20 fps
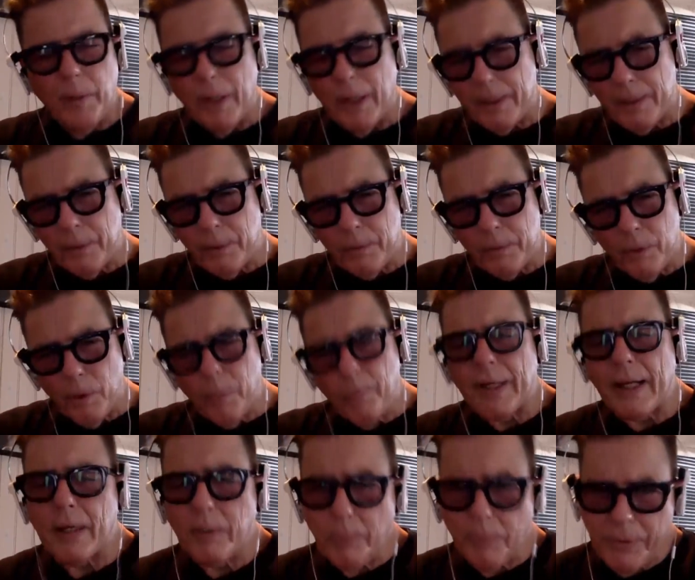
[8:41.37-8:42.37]
I don't know,
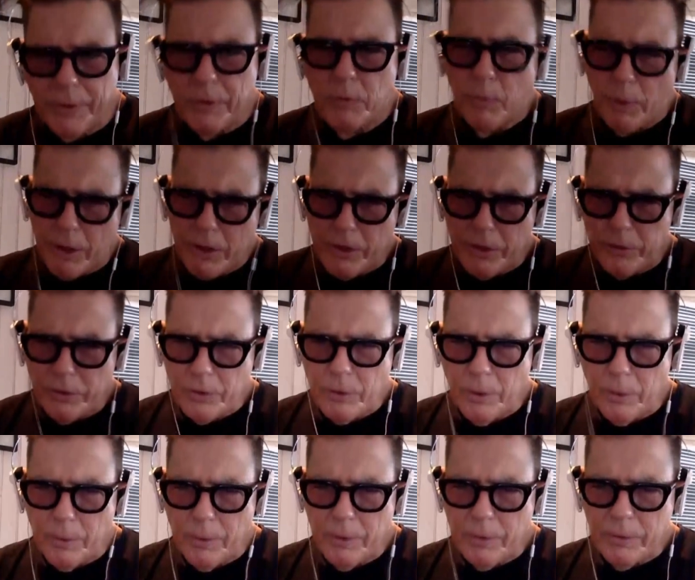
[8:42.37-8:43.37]
but I don't think Russia's
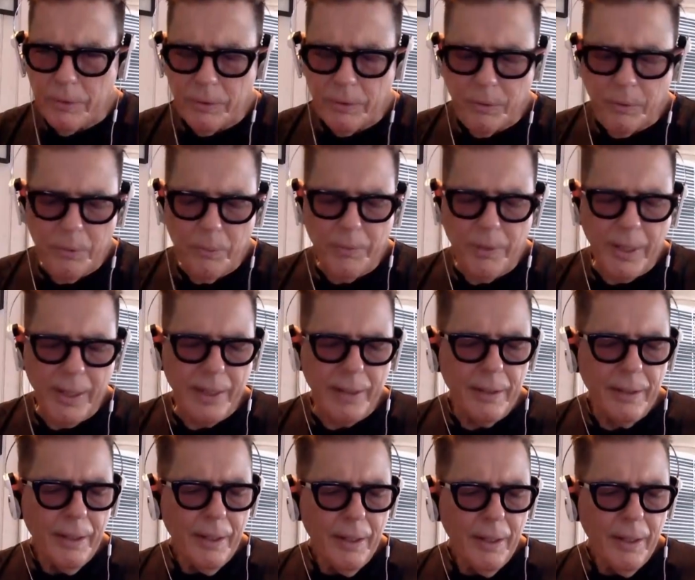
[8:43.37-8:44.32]
going to do that.